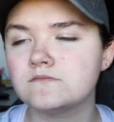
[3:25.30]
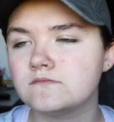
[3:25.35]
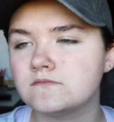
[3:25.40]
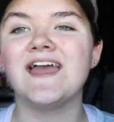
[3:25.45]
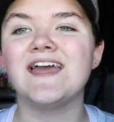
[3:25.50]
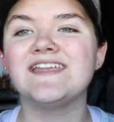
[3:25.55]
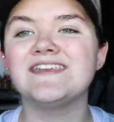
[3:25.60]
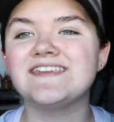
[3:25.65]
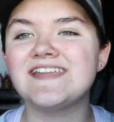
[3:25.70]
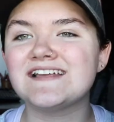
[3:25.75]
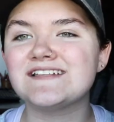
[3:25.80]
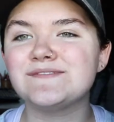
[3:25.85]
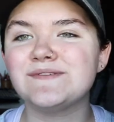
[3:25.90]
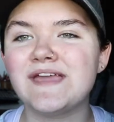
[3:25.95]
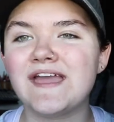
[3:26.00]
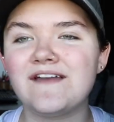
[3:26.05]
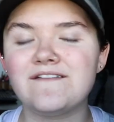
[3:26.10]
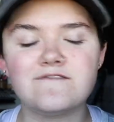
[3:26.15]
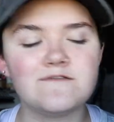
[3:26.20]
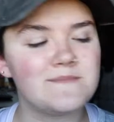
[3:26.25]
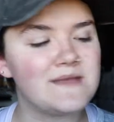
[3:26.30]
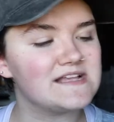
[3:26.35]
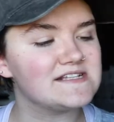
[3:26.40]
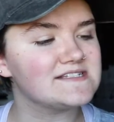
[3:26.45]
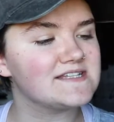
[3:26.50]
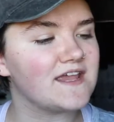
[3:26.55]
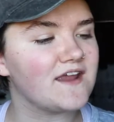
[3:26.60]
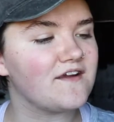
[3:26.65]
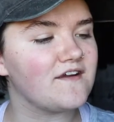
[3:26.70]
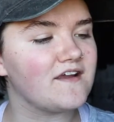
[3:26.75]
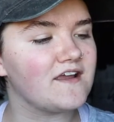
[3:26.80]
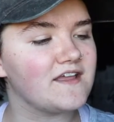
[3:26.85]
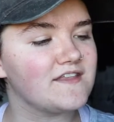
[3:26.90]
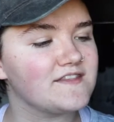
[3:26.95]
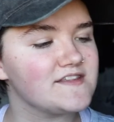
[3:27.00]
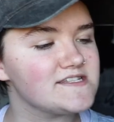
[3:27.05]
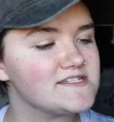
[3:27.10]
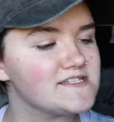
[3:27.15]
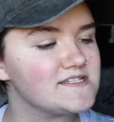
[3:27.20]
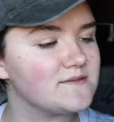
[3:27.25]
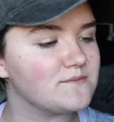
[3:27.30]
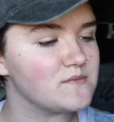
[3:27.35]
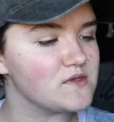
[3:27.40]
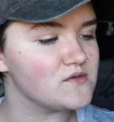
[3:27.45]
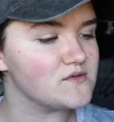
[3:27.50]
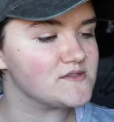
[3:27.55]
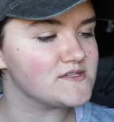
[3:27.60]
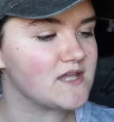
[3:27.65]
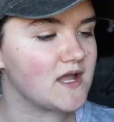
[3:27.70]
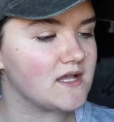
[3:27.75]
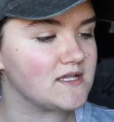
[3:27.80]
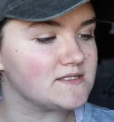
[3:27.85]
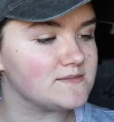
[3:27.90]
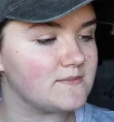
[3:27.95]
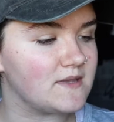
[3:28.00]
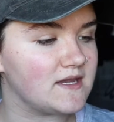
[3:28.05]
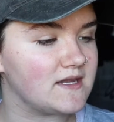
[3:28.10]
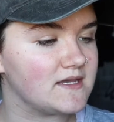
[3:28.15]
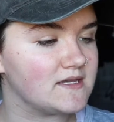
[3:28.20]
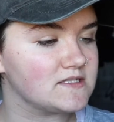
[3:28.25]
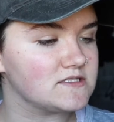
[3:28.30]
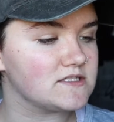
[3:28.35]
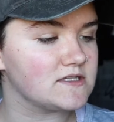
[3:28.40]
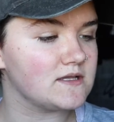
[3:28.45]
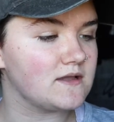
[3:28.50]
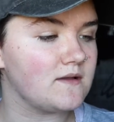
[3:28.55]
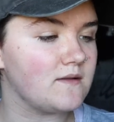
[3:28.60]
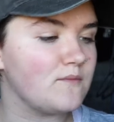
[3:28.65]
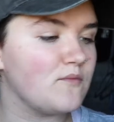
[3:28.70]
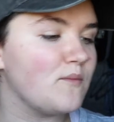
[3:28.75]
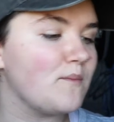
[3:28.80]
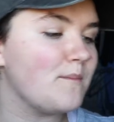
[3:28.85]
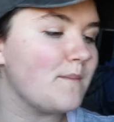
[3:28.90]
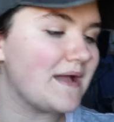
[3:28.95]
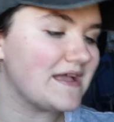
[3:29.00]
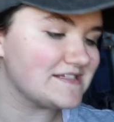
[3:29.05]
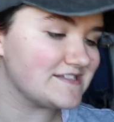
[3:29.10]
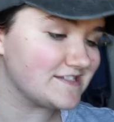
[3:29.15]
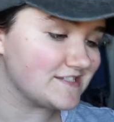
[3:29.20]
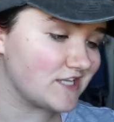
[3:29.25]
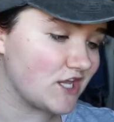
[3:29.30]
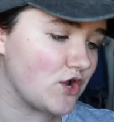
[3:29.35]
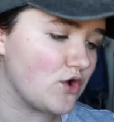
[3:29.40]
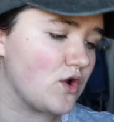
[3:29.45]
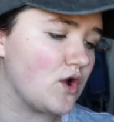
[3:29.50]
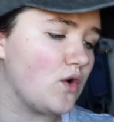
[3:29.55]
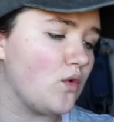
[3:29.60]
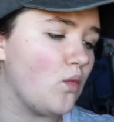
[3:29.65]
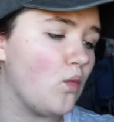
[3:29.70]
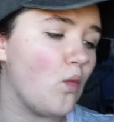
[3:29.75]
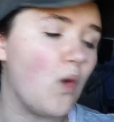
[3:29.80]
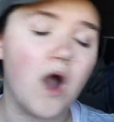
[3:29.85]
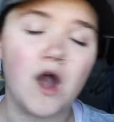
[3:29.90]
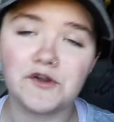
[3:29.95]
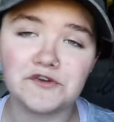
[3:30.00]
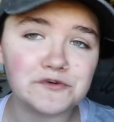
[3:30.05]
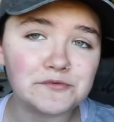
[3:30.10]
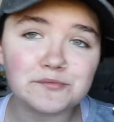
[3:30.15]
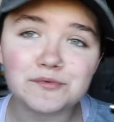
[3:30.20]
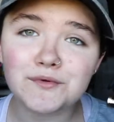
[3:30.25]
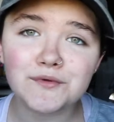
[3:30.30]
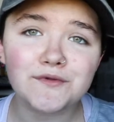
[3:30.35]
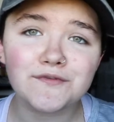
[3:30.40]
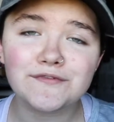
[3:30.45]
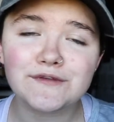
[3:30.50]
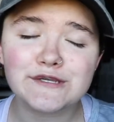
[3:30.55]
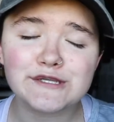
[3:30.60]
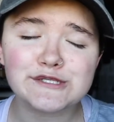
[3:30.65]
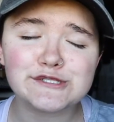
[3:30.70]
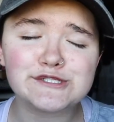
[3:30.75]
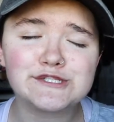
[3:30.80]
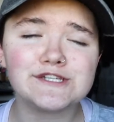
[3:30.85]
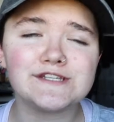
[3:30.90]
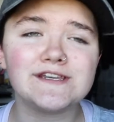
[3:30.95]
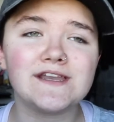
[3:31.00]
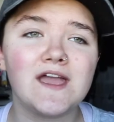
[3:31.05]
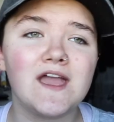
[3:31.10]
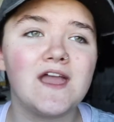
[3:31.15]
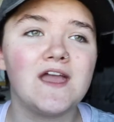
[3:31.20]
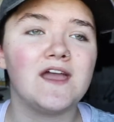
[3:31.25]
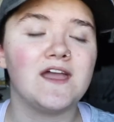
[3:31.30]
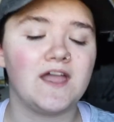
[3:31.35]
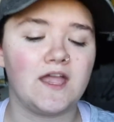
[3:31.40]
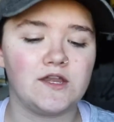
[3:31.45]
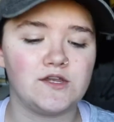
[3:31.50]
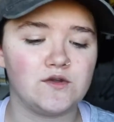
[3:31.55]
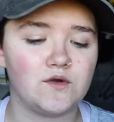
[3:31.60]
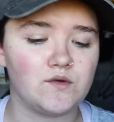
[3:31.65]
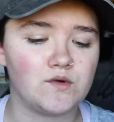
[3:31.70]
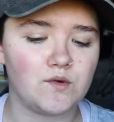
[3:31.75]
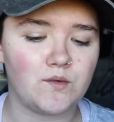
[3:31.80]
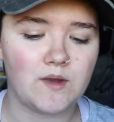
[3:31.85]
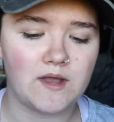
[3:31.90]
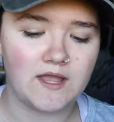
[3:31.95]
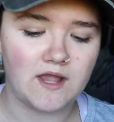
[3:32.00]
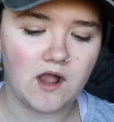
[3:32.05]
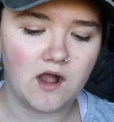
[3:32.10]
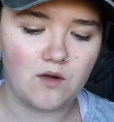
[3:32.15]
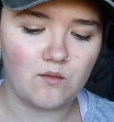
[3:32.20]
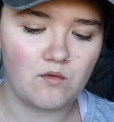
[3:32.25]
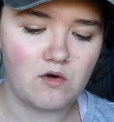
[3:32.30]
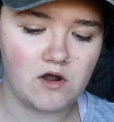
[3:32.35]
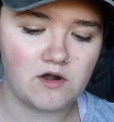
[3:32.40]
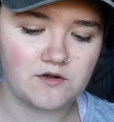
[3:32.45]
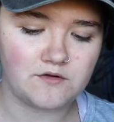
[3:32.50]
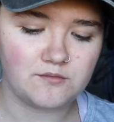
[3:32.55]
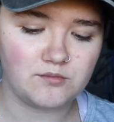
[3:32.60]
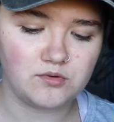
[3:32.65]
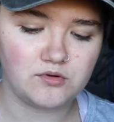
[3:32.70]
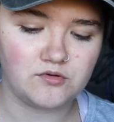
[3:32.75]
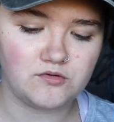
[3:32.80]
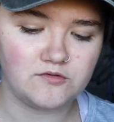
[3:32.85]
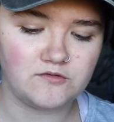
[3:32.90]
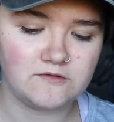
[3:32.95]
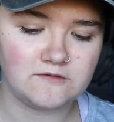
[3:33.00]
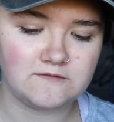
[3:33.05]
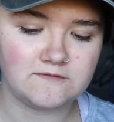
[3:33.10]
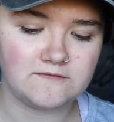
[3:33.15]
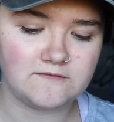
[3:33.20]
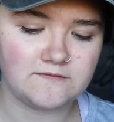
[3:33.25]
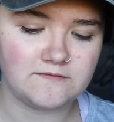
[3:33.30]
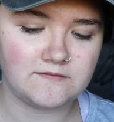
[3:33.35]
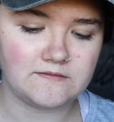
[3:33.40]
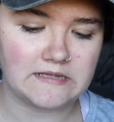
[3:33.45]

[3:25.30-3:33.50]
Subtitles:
And next we have mascara, and this is Amuse Cosmetics Mascara Waterproof Edition. I don't know why I got waterproof.